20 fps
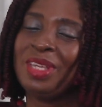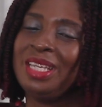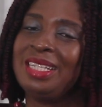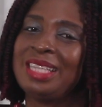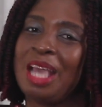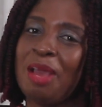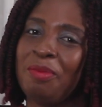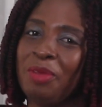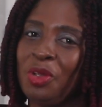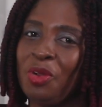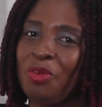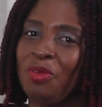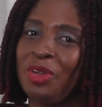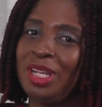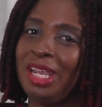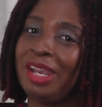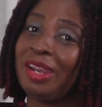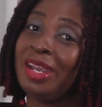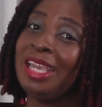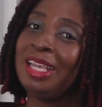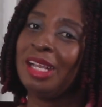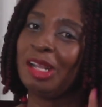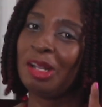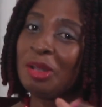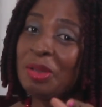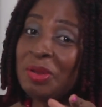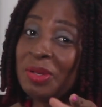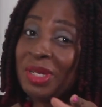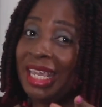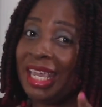things happening over there,
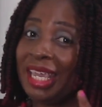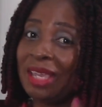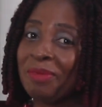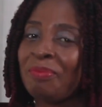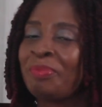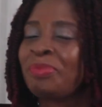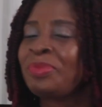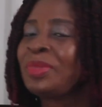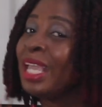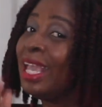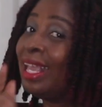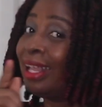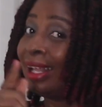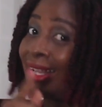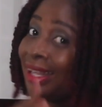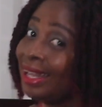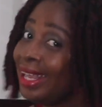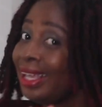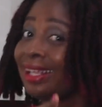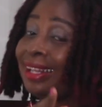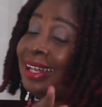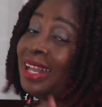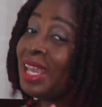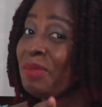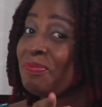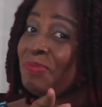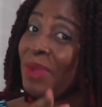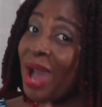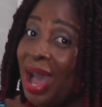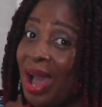including click,
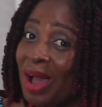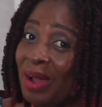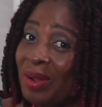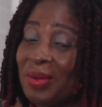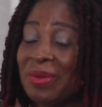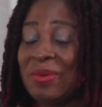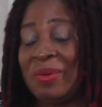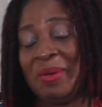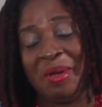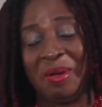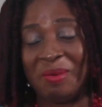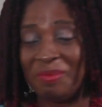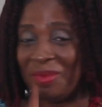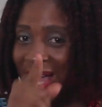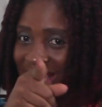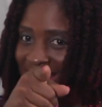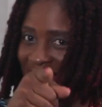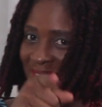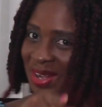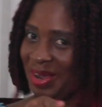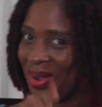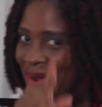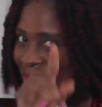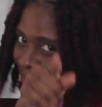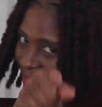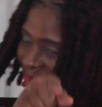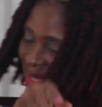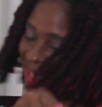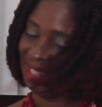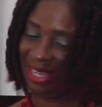click, pow. But
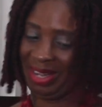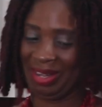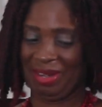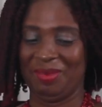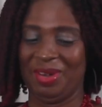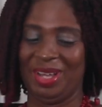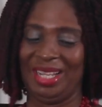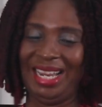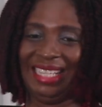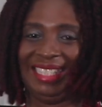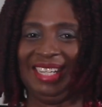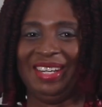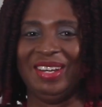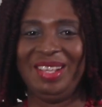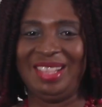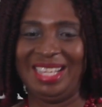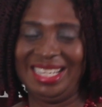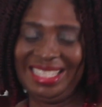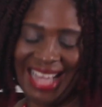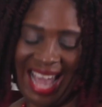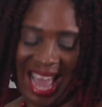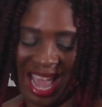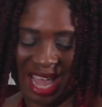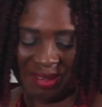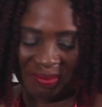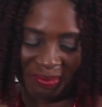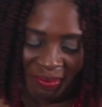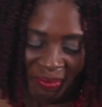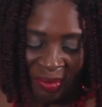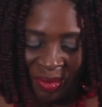we'll talk about that another
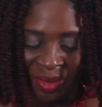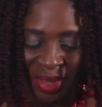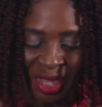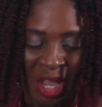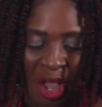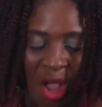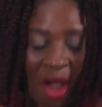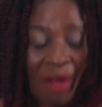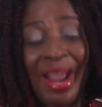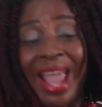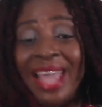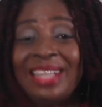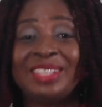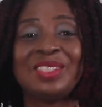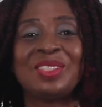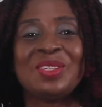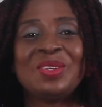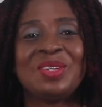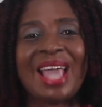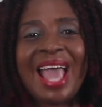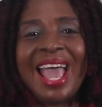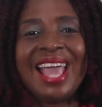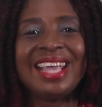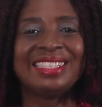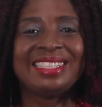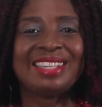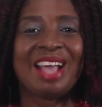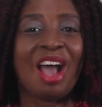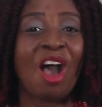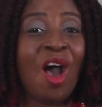time. All right, so
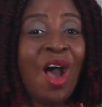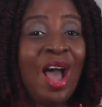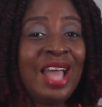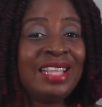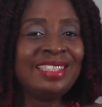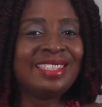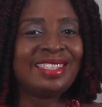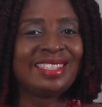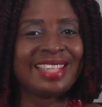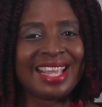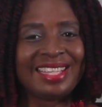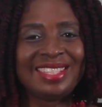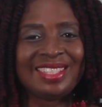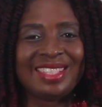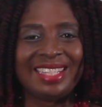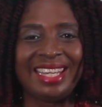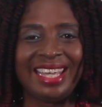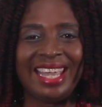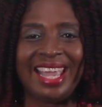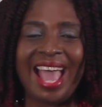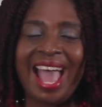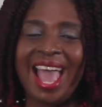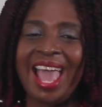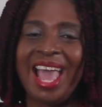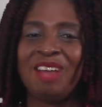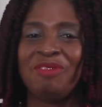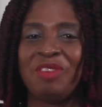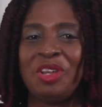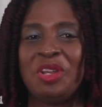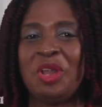guys, on set today, I
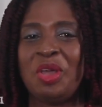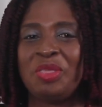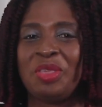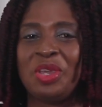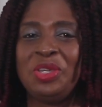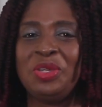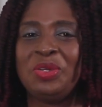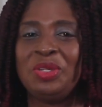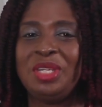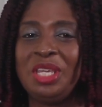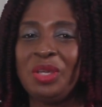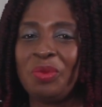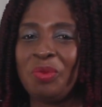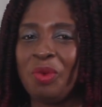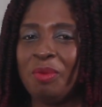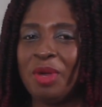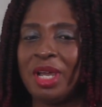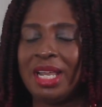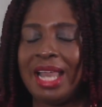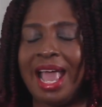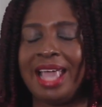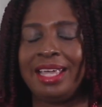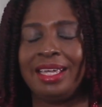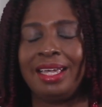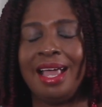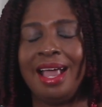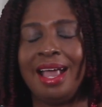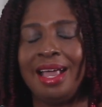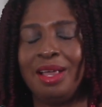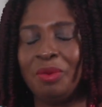have another unique woman. I
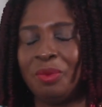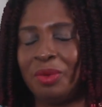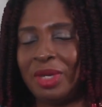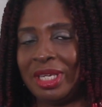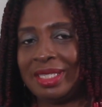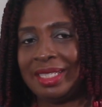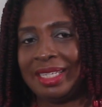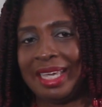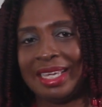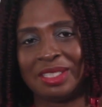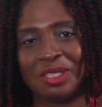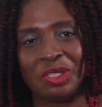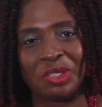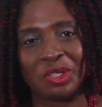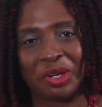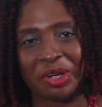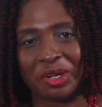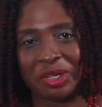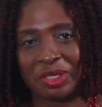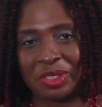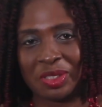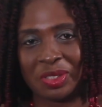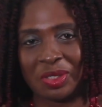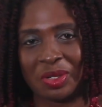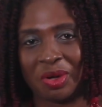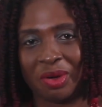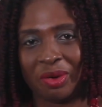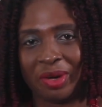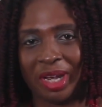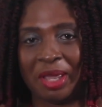can't wait to get into her
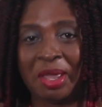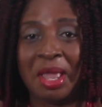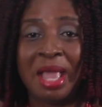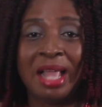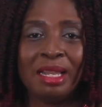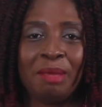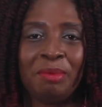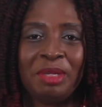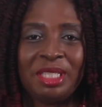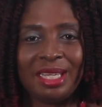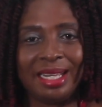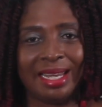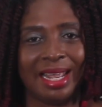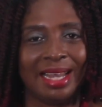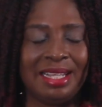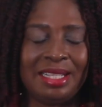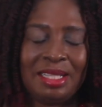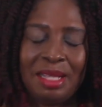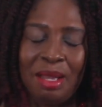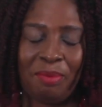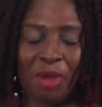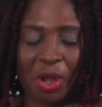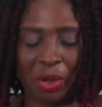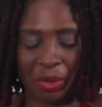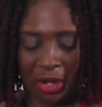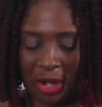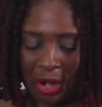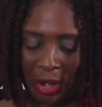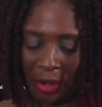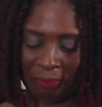story. Let me tell you a little
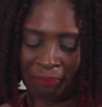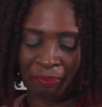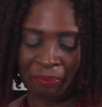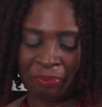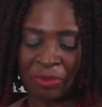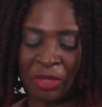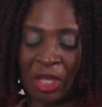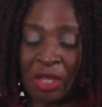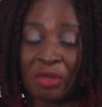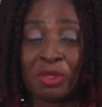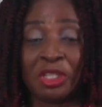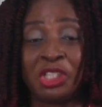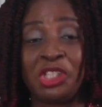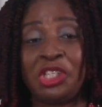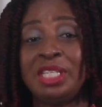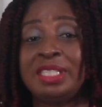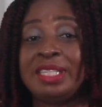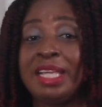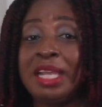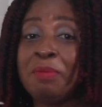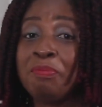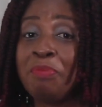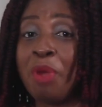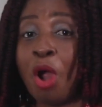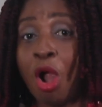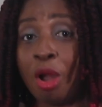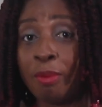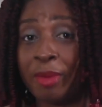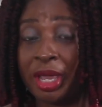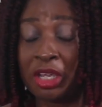about her. So she's an
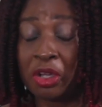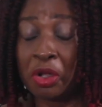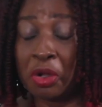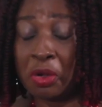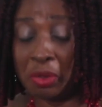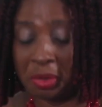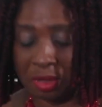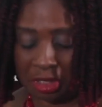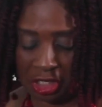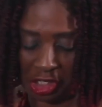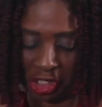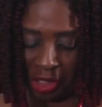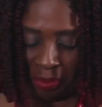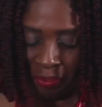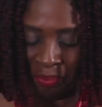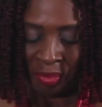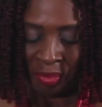empowerment coach.